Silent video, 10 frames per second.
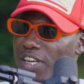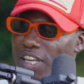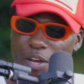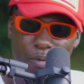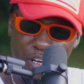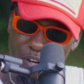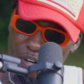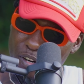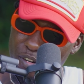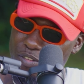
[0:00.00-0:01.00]
They went
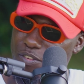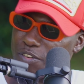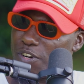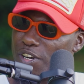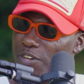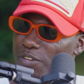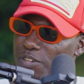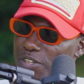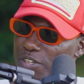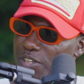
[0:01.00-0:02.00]
going for
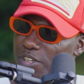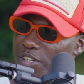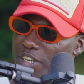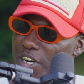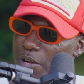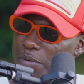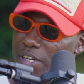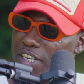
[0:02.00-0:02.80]
slave trade. You know what I mean?